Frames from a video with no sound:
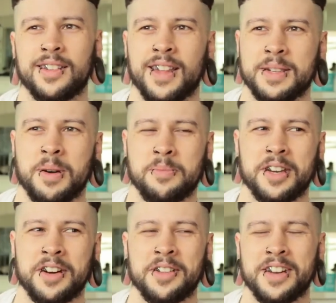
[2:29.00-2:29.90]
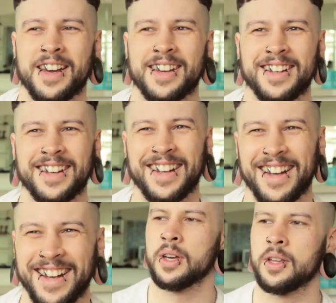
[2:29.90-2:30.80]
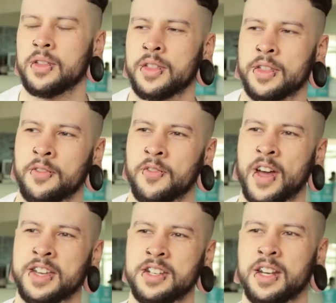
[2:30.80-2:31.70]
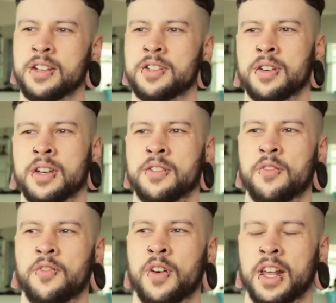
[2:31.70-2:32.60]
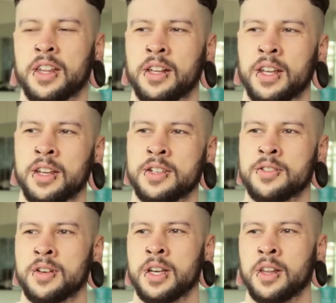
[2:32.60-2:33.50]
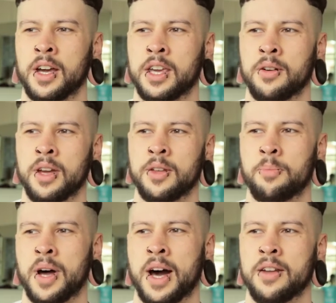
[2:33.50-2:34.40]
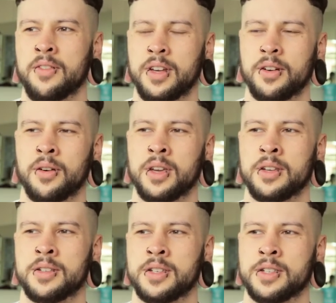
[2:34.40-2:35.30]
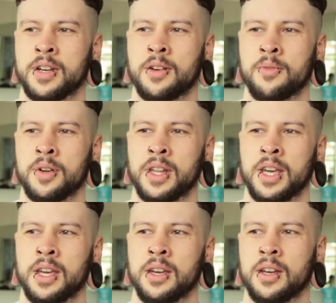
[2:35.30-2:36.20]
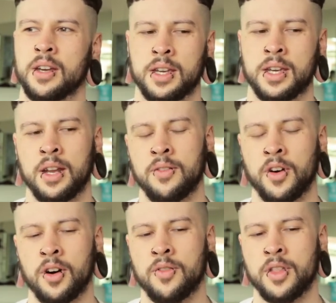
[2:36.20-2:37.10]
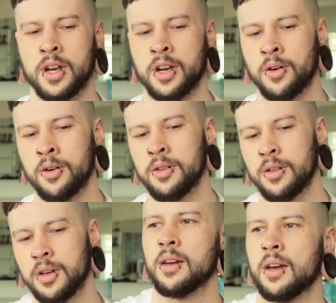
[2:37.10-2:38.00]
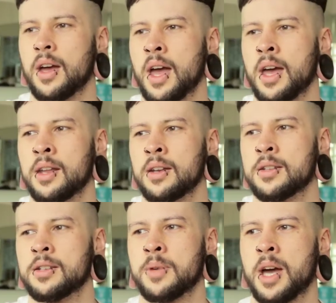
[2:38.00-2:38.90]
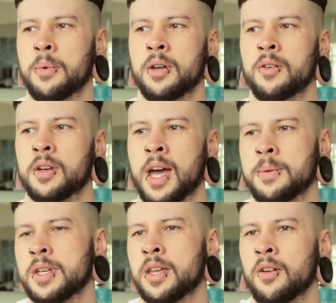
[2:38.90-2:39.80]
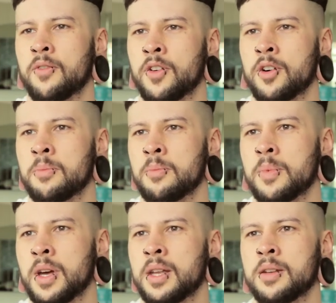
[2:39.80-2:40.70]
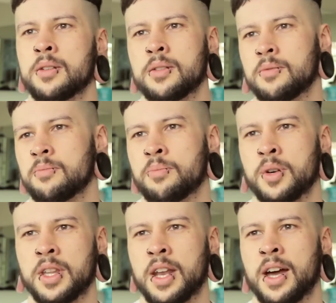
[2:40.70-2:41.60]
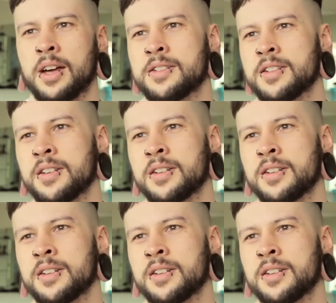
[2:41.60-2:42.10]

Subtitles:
That's my big holiday. The fashion industry is a funny little industry. You're either part of it or you just don't really get involved with it at all. And to be able to capture that on film and bring that out into